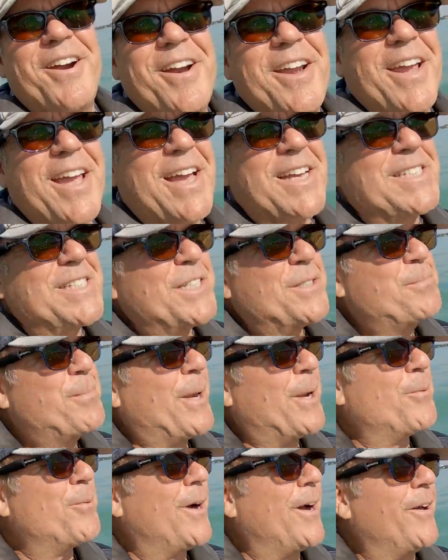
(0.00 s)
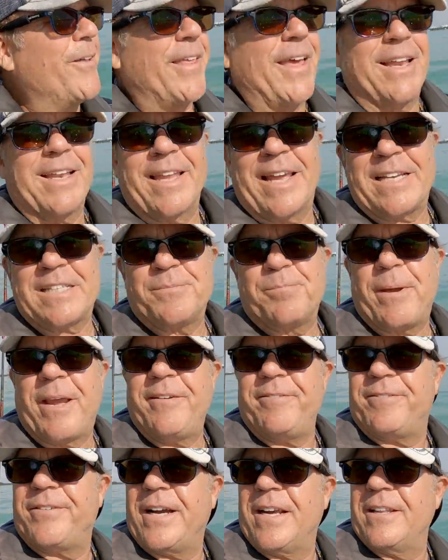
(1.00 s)
All right, guys, it's been a while. That last
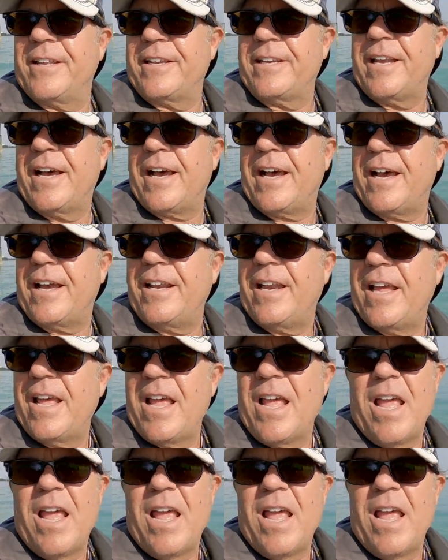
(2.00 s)
bait finally died.